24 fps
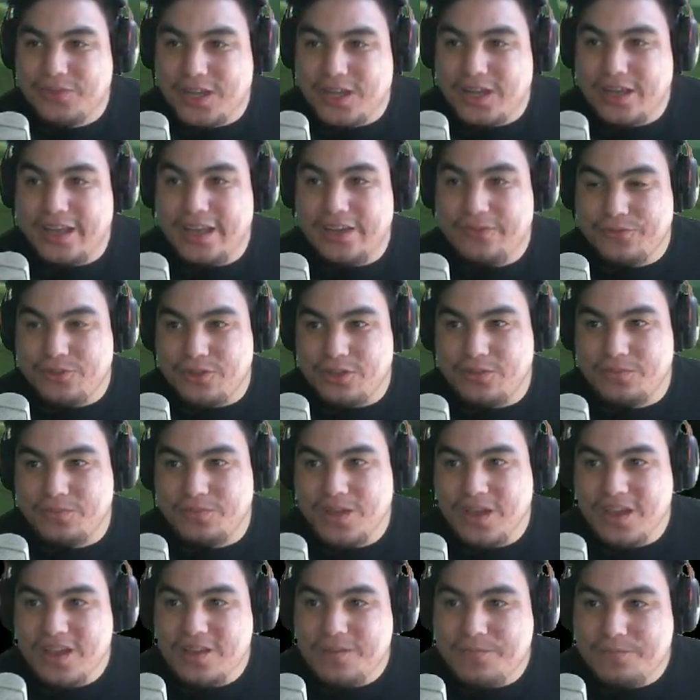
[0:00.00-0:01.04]
handful
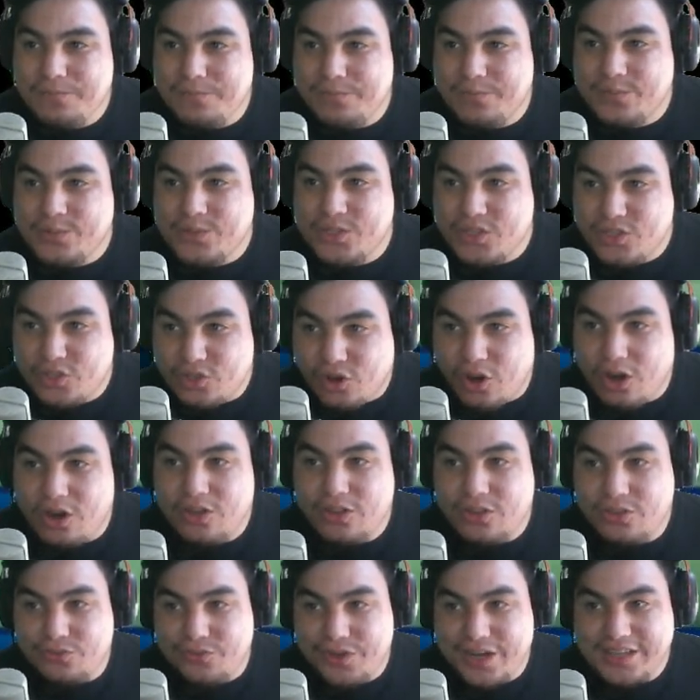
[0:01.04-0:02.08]
of strong
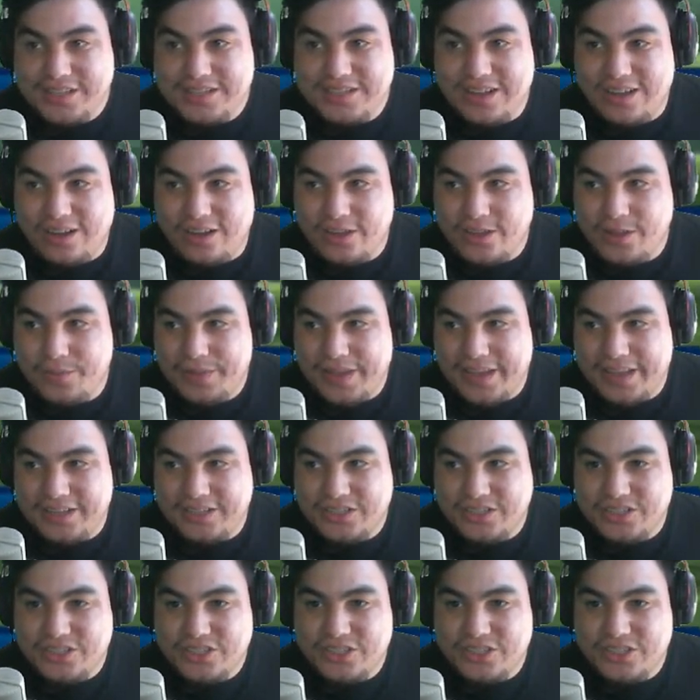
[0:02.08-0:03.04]
threats on the bench,